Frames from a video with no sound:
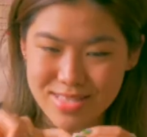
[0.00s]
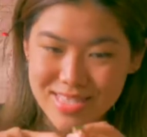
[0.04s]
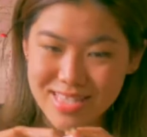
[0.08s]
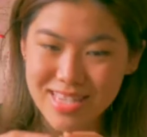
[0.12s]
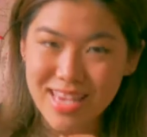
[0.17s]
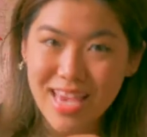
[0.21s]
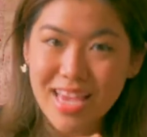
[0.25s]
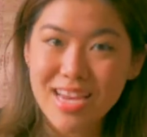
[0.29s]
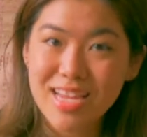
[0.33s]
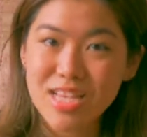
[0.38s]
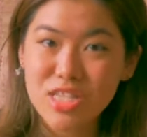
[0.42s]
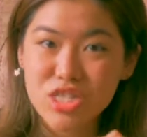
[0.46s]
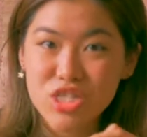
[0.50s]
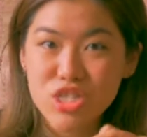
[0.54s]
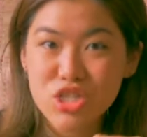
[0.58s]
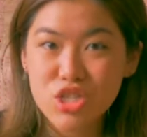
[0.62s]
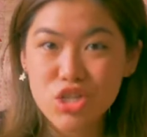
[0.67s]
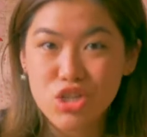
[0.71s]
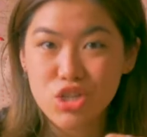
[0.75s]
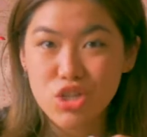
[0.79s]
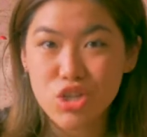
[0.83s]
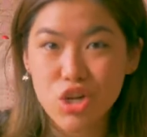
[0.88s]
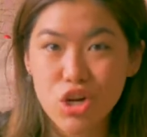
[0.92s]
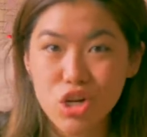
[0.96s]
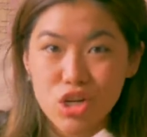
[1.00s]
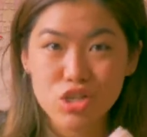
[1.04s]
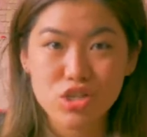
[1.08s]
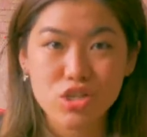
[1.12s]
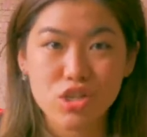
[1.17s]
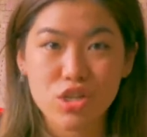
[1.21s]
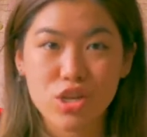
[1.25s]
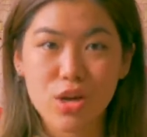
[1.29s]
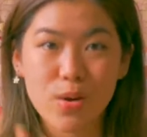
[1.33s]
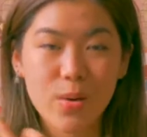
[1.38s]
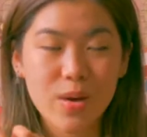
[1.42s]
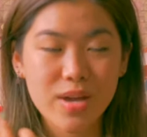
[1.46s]
get into the nooks, you
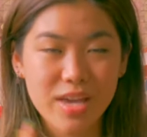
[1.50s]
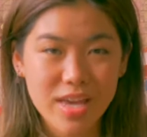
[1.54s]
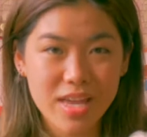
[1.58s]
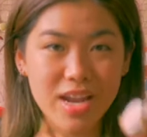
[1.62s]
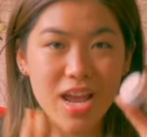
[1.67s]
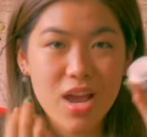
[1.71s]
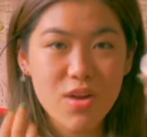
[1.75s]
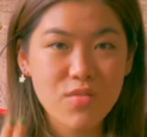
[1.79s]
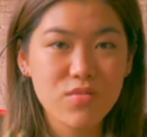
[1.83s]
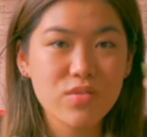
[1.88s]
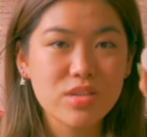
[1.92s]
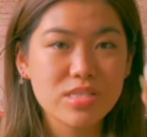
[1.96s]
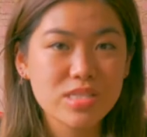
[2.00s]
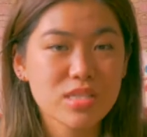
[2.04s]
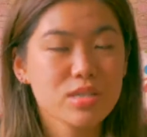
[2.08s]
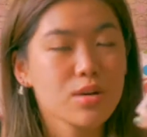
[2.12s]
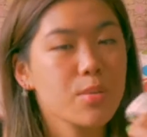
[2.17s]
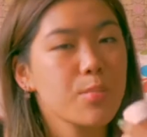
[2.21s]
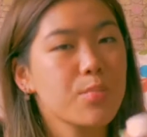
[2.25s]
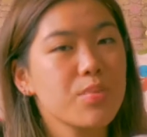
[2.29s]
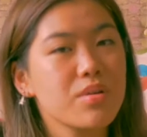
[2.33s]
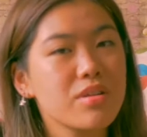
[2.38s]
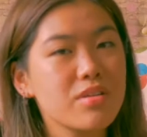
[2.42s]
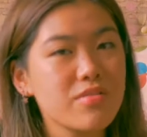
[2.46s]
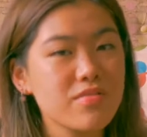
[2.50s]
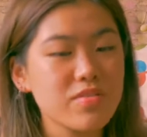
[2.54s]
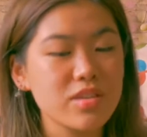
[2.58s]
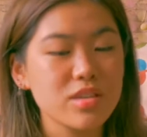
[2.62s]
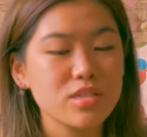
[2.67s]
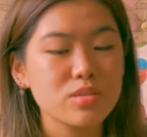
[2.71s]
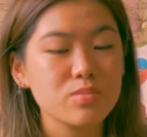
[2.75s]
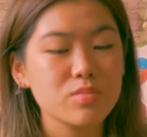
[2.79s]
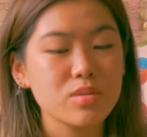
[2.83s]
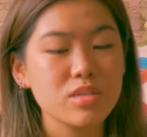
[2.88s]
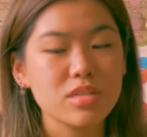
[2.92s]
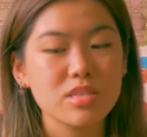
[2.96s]
know, I get every single bit of
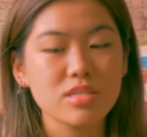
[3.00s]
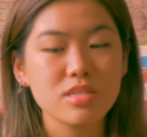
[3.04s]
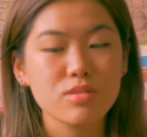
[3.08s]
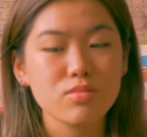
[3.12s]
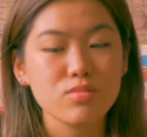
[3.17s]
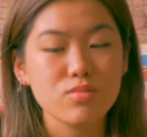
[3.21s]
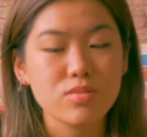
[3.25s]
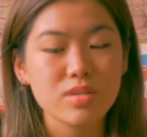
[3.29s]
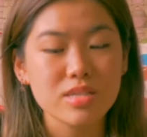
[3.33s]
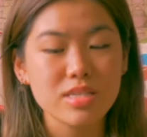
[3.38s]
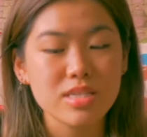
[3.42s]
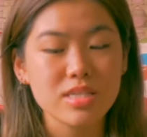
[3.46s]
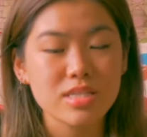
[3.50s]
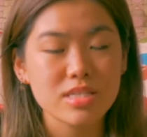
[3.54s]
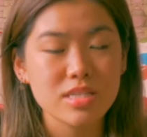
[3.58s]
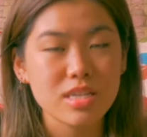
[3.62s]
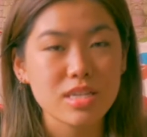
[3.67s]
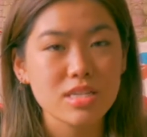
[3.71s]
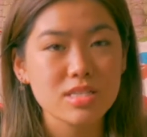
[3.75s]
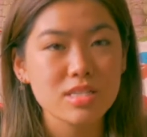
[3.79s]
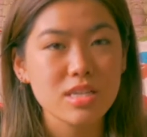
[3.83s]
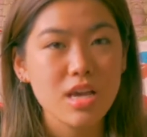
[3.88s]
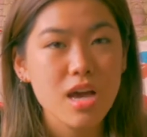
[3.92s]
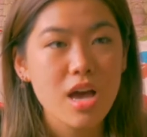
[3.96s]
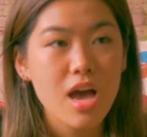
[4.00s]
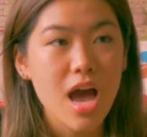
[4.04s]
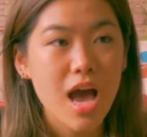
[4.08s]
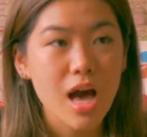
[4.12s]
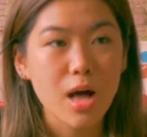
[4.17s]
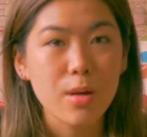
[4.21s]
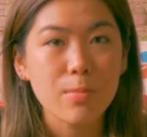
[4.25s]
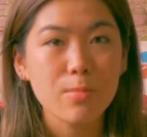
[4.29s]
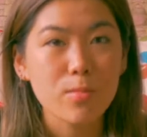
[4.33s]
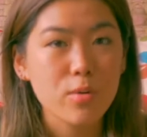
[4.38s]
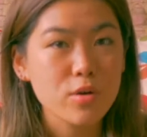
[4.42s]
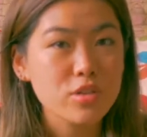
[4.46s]
this because it really does
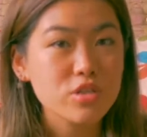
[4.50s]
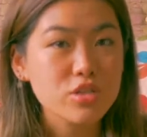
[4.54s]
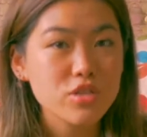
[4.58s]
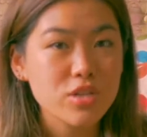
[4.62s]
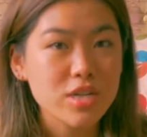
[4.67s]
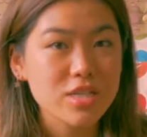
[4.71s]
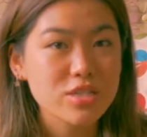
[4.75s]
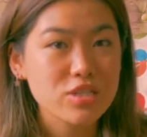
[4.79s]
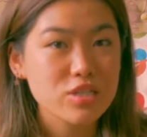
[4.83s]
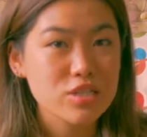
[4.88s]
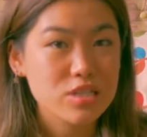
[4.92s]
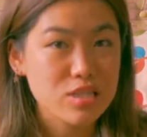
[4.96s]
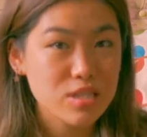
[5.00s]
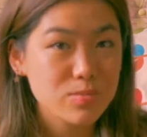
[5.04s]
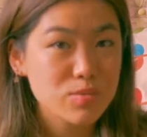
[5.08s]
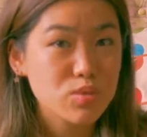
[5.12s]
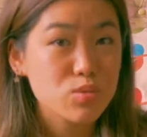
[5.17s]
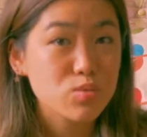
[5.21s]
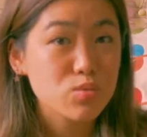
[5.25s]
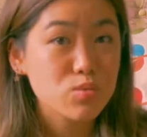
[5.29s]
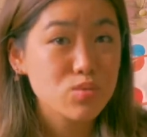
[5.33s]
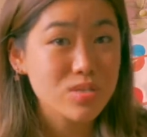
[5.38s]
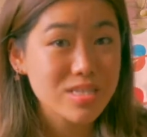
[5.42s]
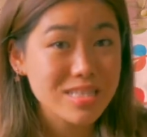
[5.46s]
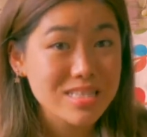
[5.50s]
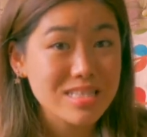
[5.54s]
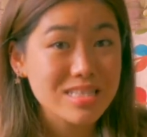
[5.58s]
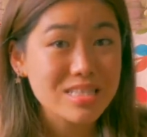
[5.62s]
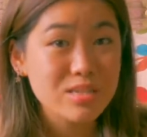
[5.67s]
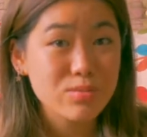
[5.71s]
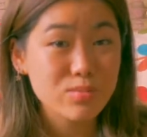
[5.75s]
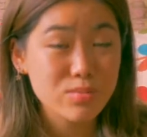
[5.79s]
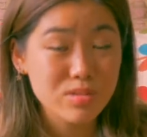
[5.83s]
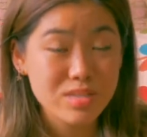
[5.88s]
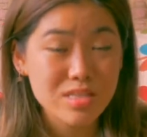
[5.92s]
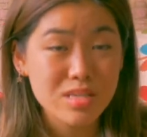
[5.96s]
help moisturize your lips really,
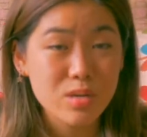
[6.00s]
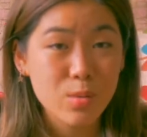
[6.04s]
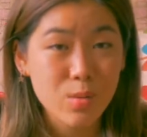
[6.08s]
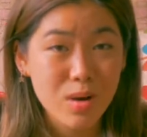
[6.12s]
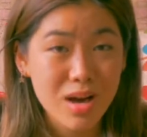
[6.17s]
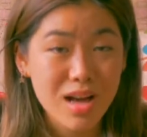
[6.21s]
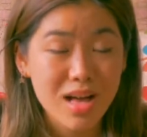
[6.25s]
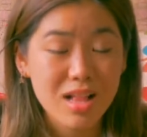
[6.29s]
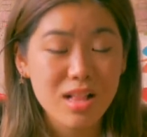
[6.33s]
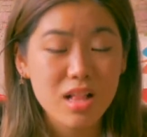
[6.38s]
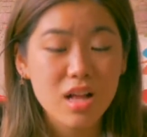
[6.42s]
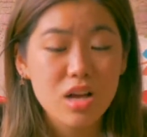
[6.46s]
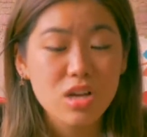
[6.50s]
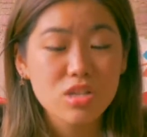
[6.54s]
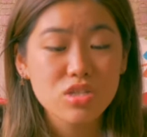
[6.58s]
really well.